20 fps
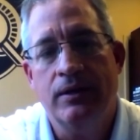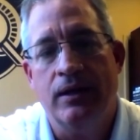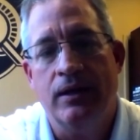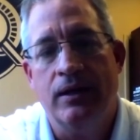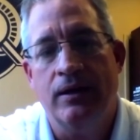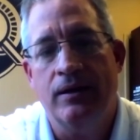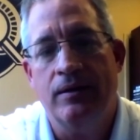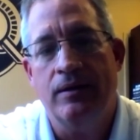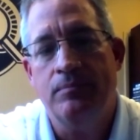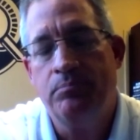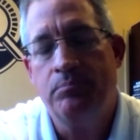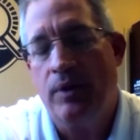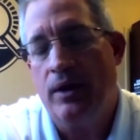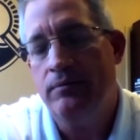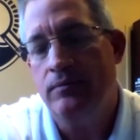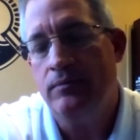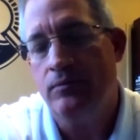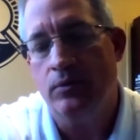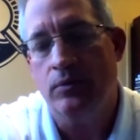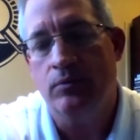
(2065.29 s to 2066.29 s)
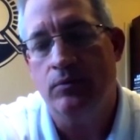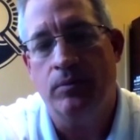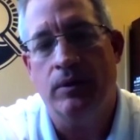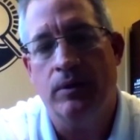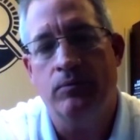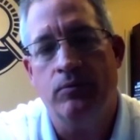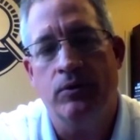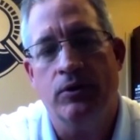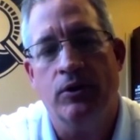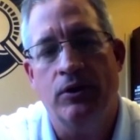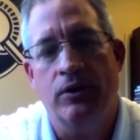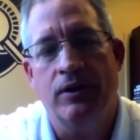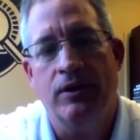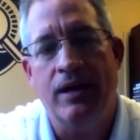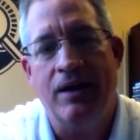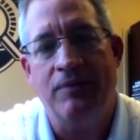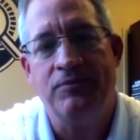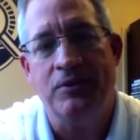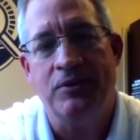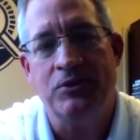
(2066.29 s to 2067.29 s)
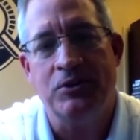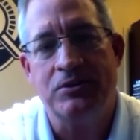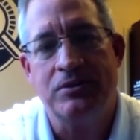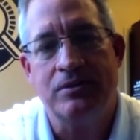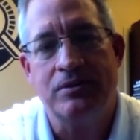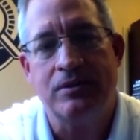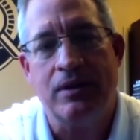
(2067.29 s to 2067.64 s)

Um, but but we're going to have to just